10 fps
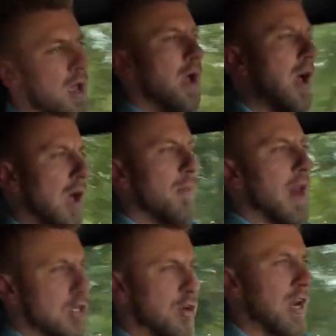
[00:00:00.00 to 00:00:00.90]
But
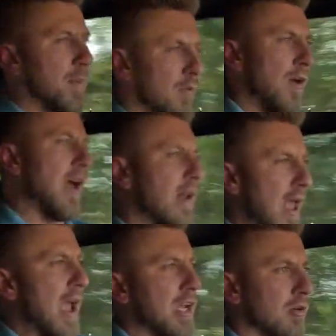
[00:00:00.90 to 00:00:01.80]
I try to provide
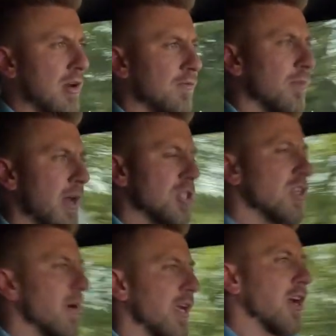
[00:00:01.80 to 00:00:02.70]
accurate information
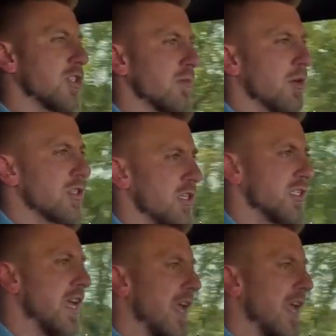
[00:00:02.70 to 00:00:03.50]
to my customers to say,